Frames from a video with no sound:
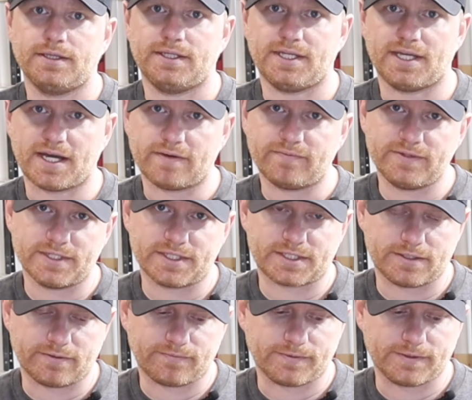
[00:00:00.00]
the
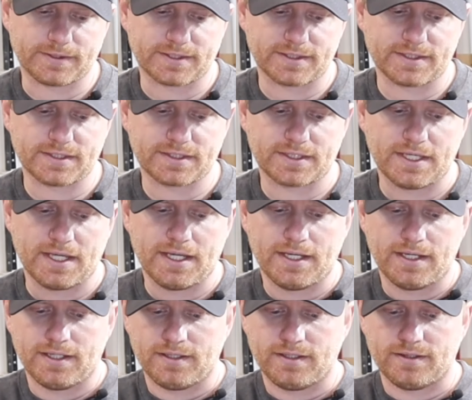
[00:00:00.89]
obvious difference is
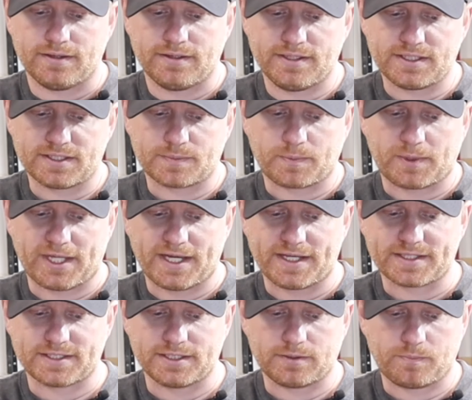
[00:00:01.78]
this
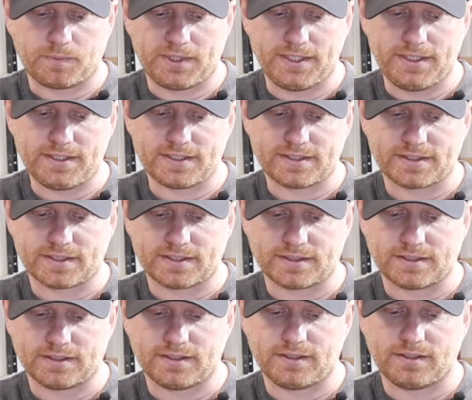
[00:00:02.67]
plastic piece
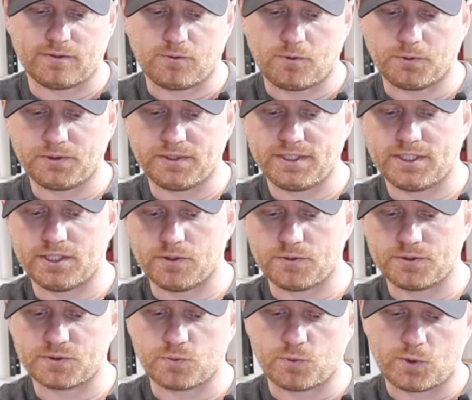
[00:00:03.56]
only
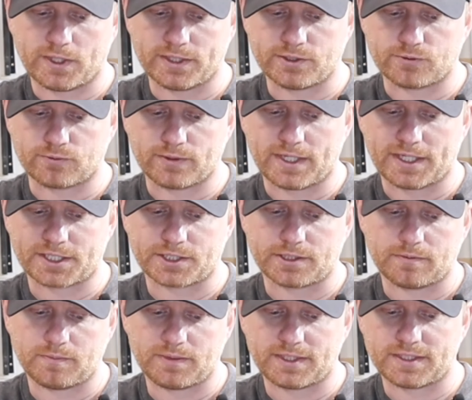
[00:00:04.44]
goes one
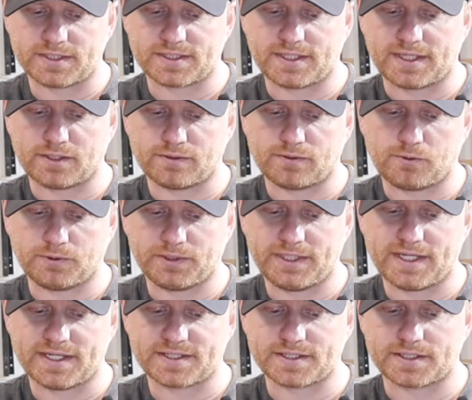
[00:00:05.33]
direction because it
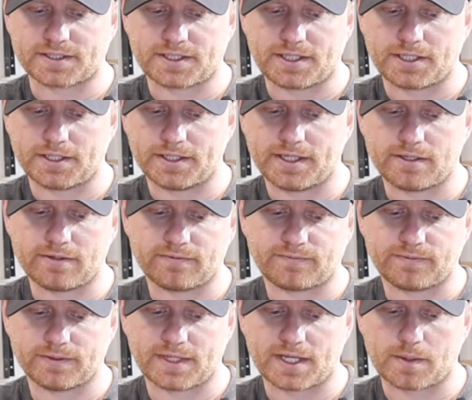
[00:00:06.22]
only has this
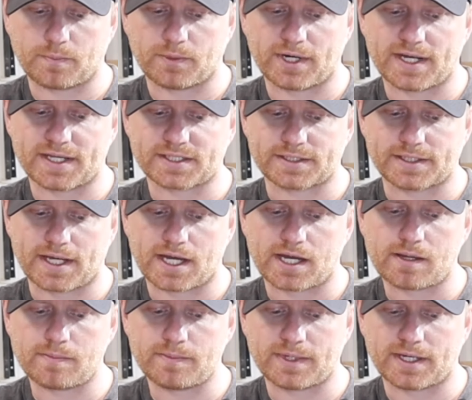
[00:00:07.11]
cutout for that brass
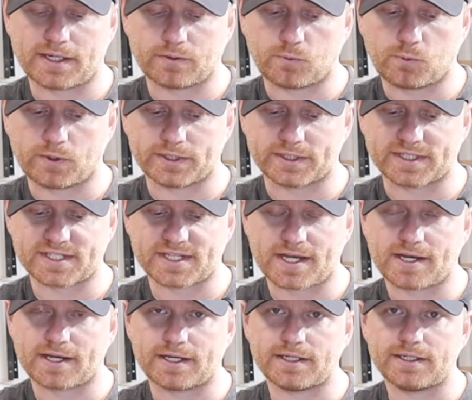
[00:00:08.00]
knob on one
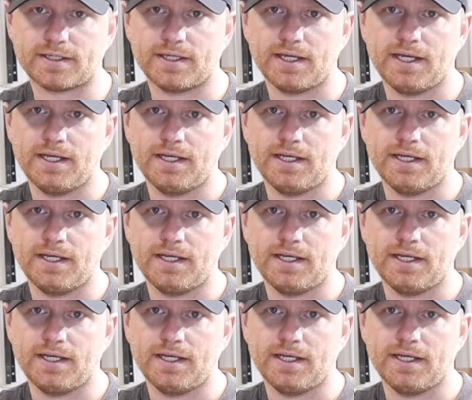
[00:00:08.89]
side.